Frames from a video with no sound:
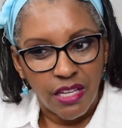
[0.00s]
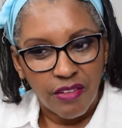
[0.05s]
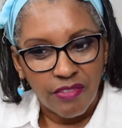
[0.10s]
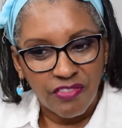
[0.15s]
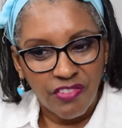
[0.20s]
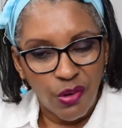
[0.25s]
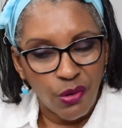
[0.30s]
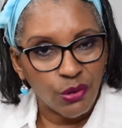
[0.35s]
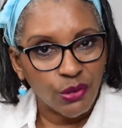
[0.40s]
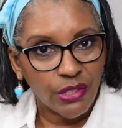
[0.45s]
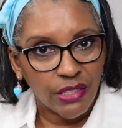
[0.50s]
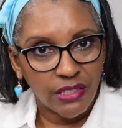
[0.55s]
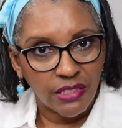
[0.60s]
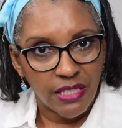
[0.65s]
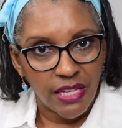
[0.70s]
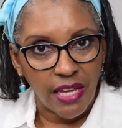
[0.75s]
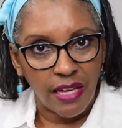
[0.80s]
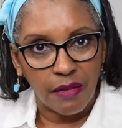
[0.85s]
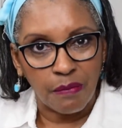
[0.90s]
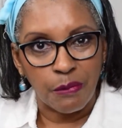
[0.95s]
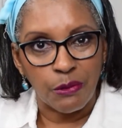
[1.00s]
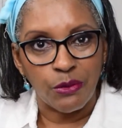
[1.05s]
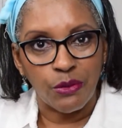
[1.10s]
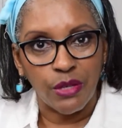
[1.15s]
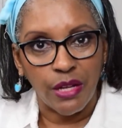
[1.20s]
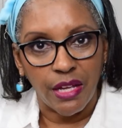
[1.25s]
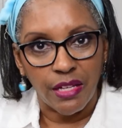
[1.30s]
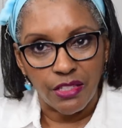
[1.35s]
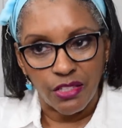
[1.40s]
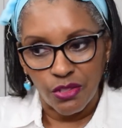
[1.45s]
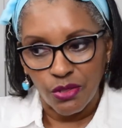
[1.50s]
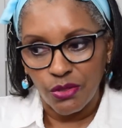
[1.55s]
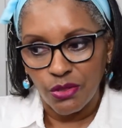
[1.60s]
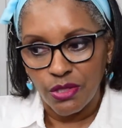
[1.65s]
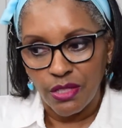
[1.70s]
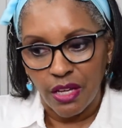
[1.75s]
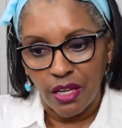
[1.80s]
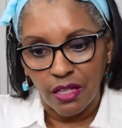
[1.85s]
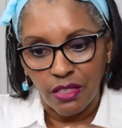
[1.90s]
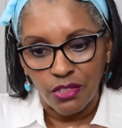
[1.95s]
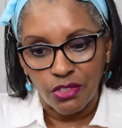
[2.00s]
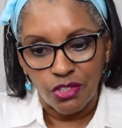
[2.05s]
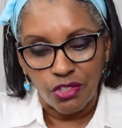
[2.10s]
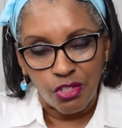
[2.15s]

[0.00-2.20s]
folding table and use that because